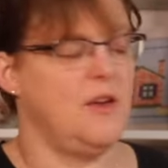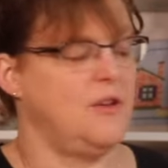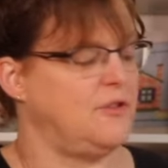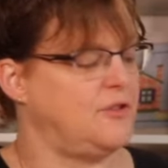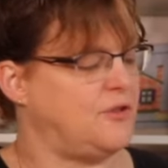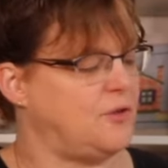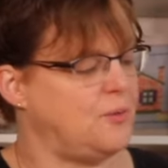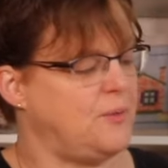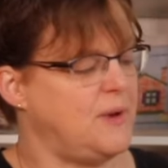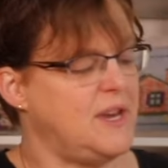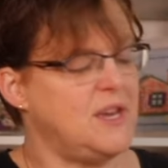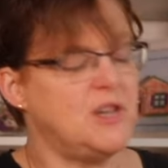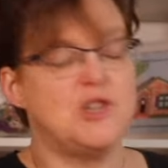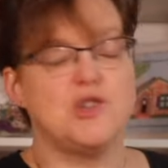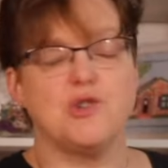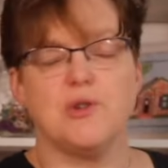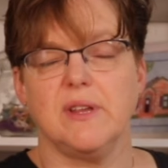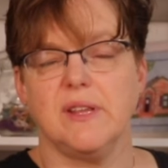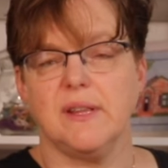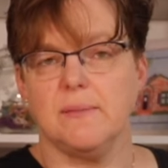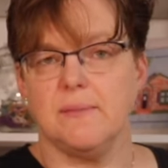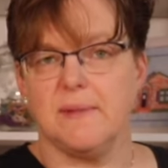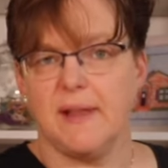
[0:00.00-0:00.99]
So we could
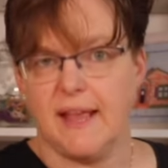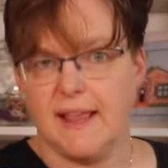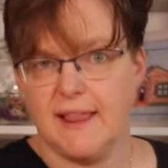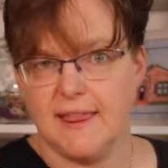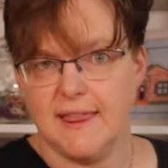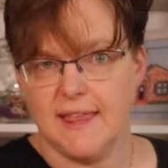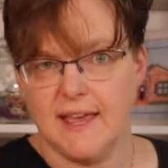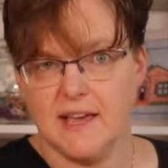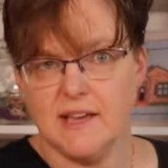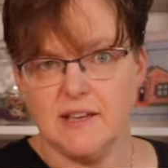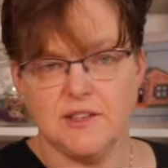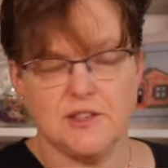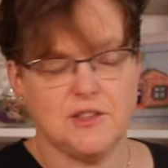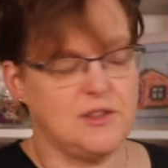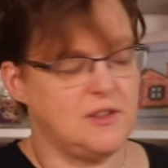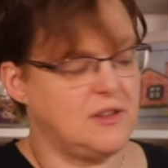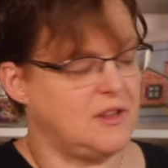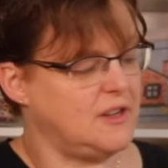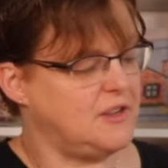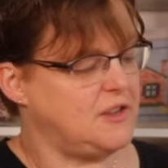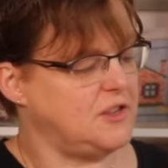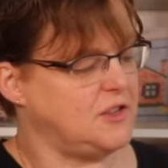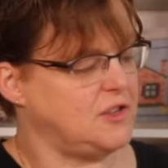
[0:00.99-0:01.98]
join them like this.
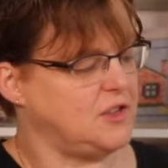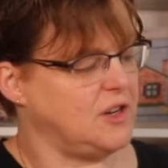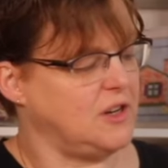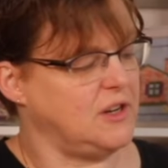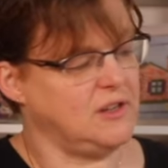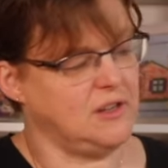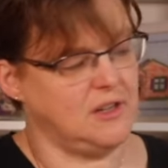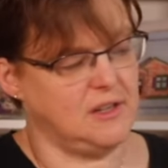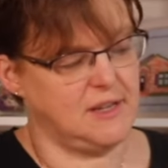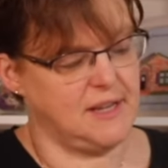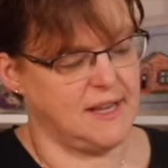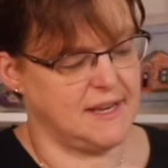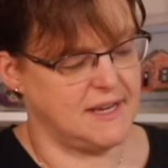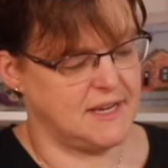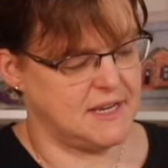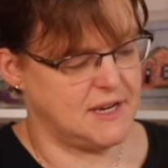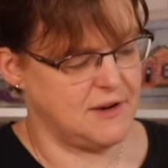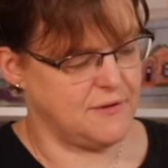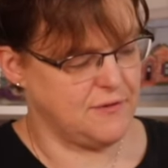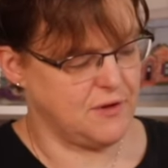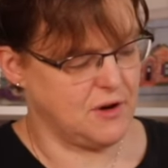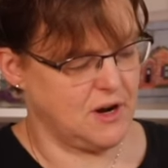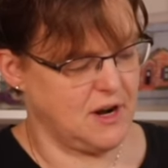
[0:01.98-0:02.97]
This is gonna look like
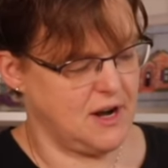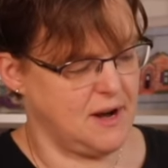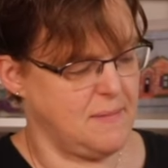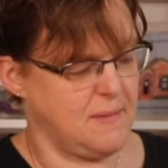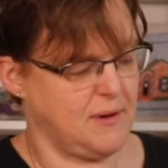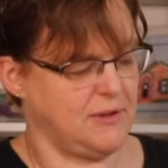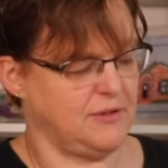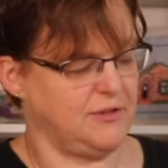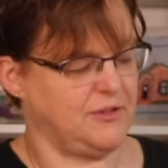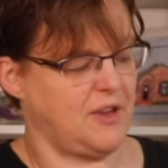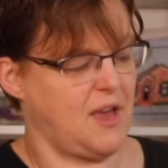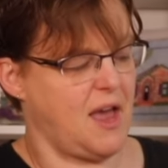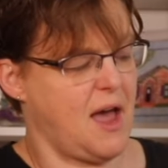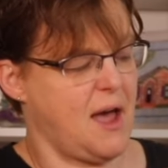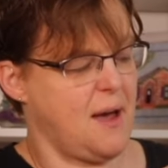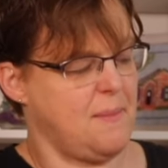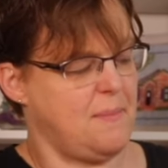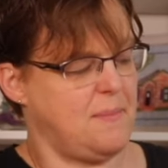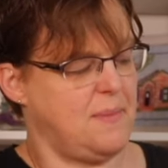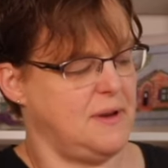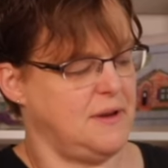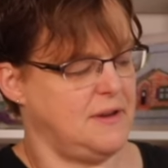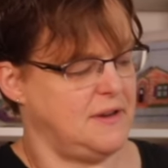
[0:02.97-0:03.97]
different kind of mounts,
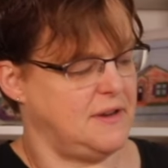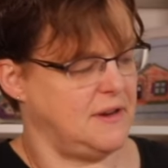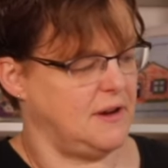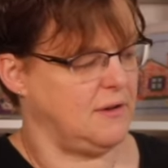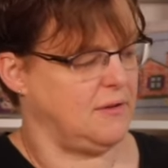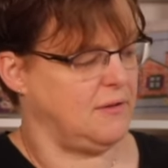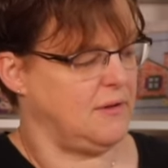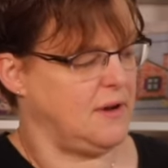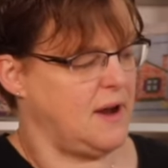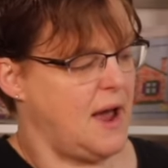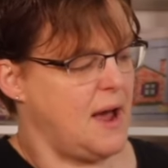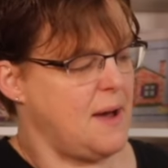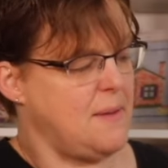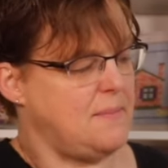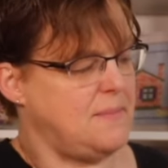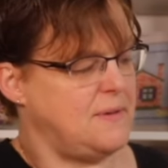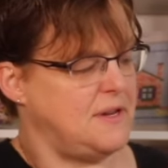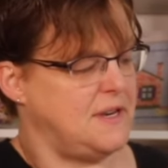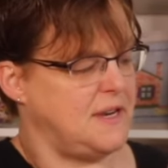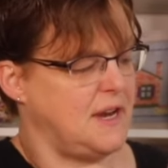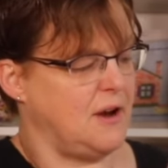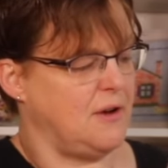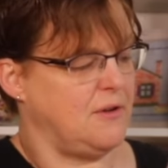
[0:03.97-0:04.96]
up, down,
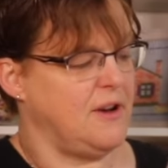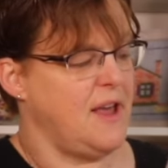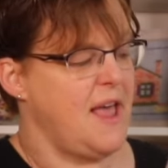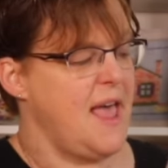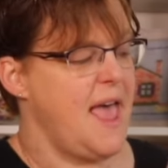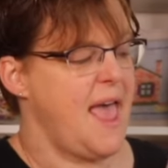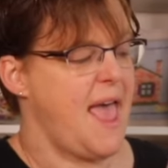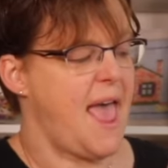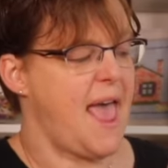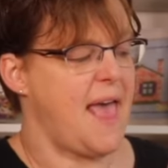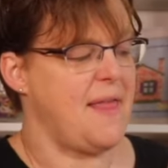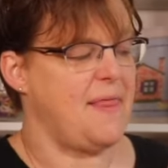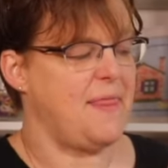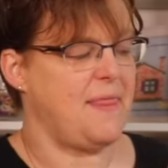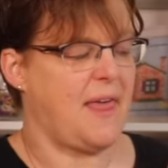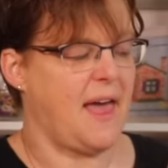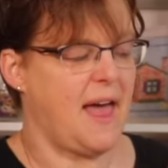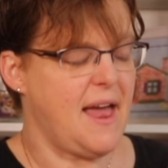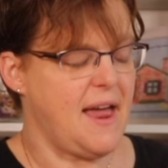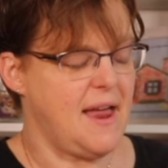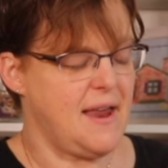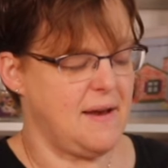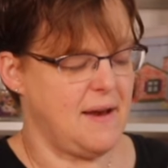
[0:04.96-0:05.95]
up, down. And
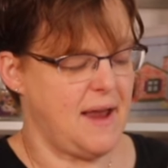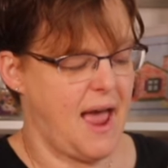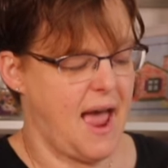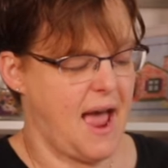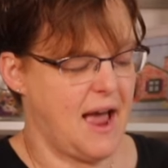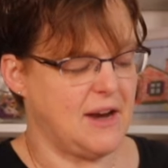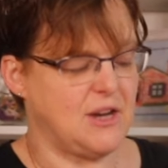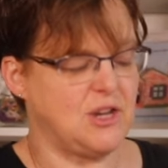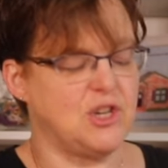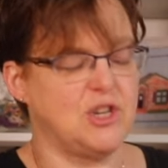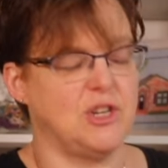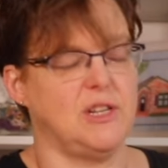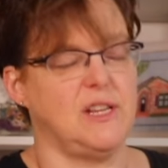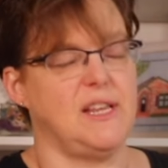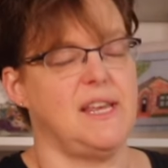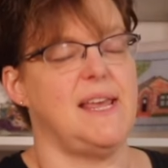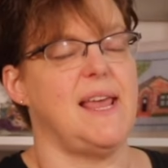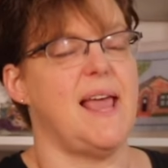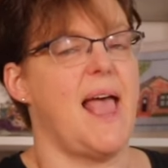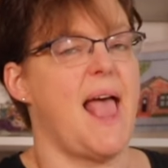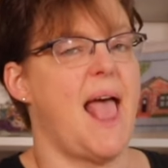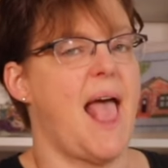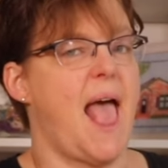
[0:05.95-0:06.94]
that
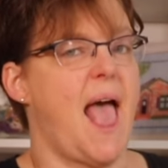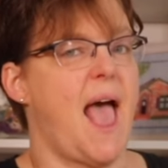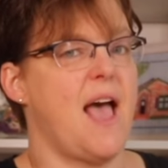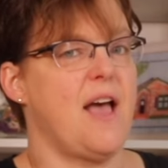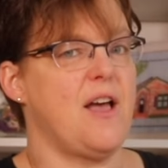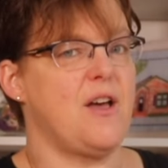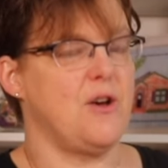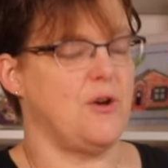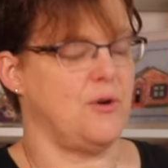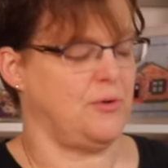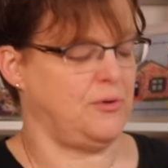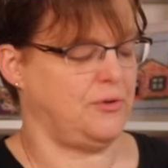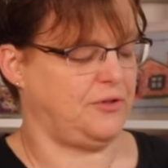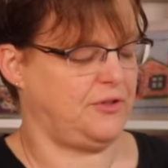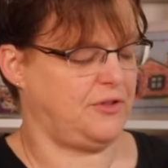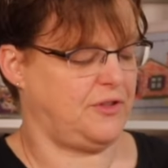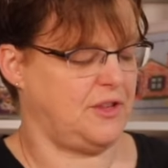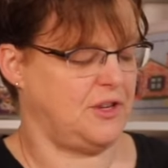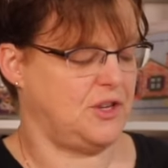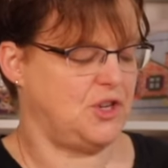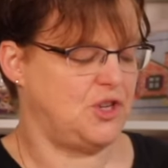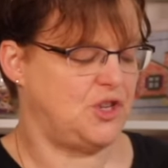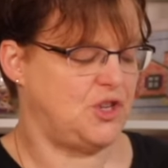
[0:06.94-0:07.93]
actually echoes
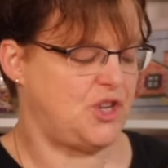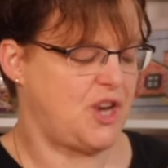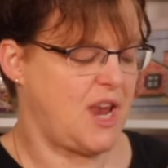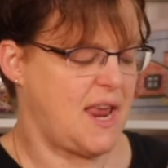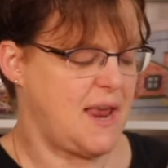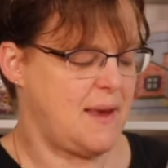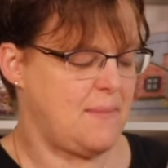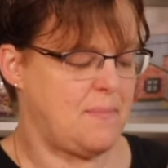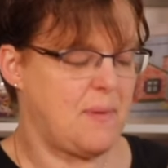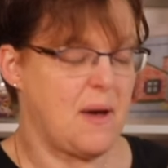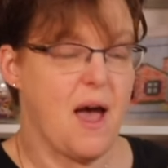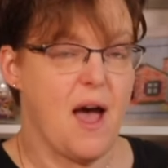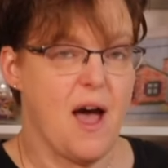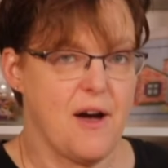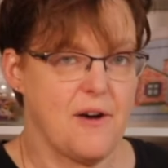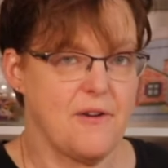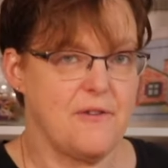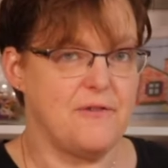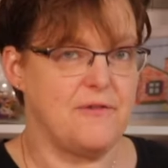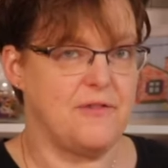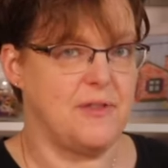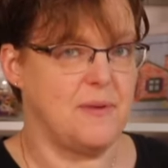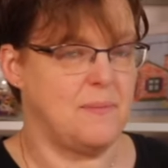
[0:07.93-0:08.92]
the shape
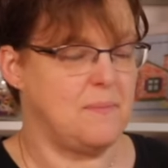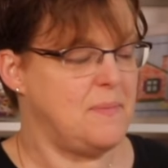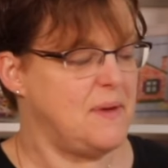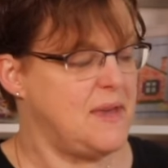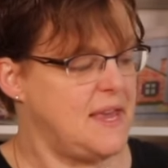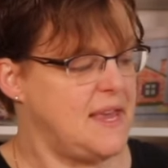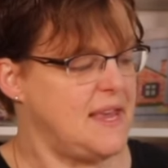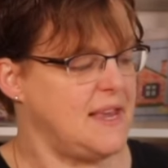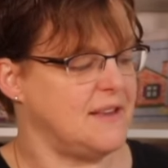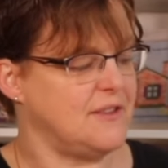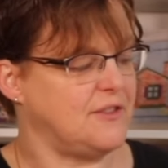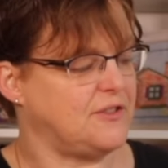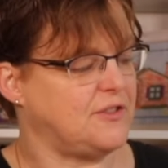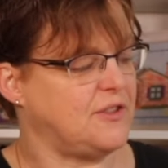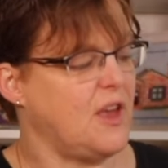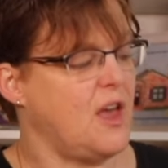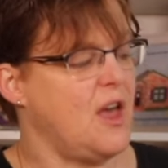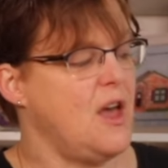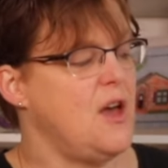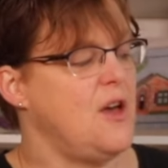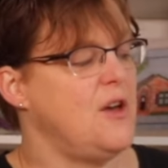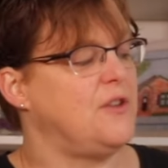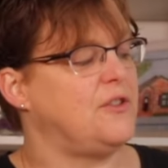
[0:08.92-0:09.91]
of the piece.
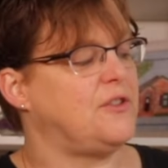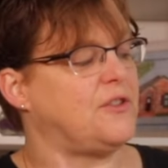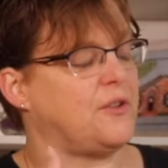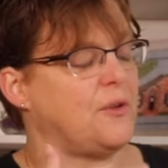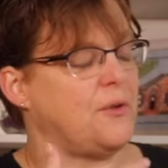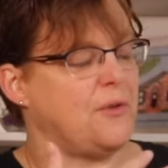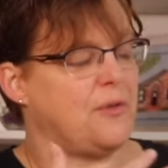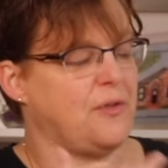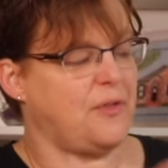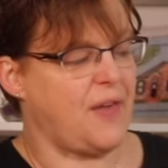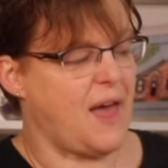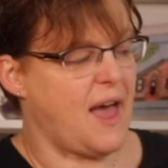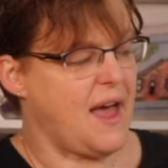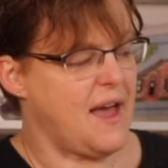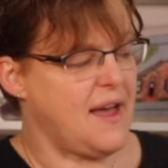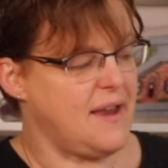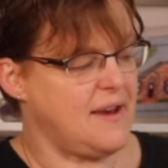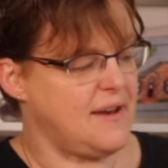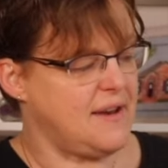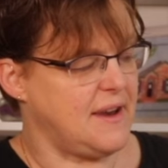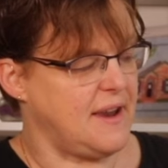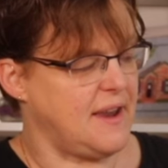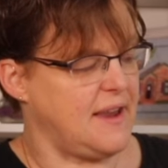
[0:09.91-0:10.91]
So
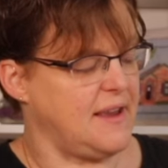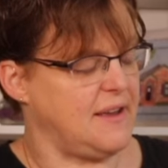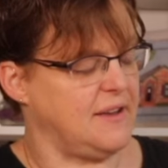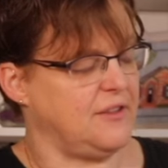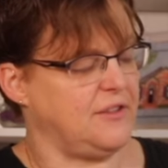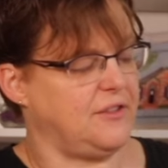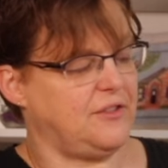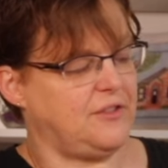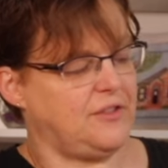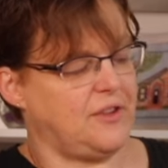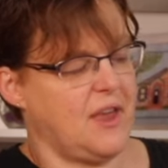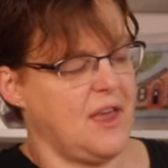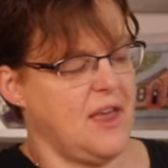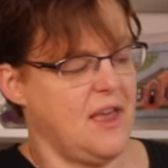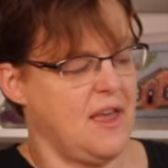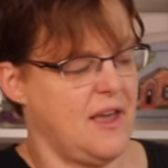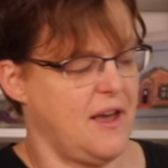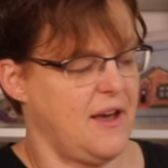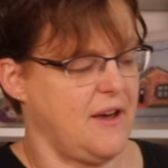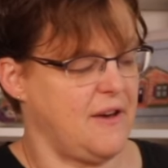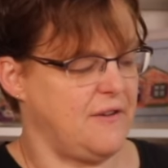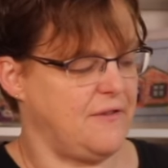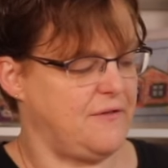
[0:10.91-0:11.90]
that is
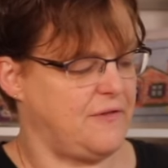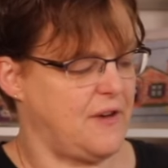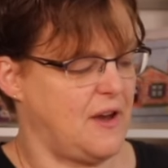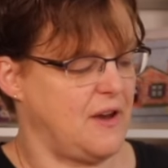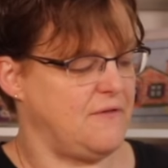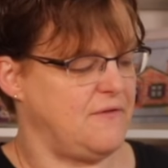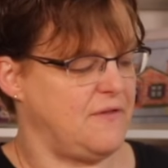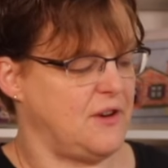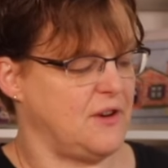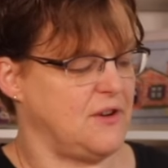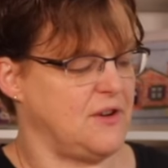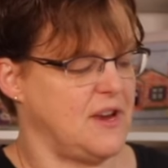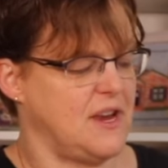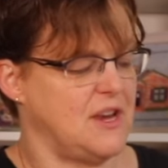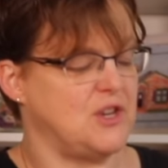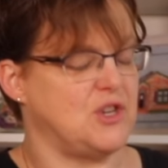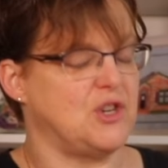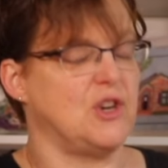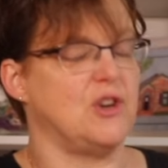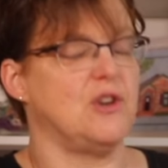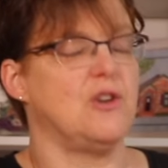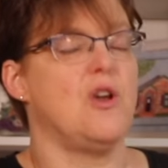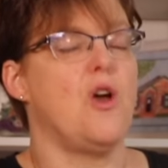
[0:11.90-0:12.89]
a fun
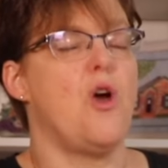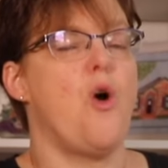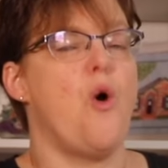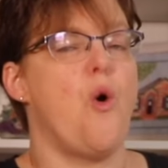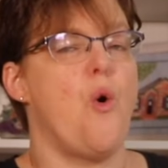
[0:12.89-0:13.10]
variation.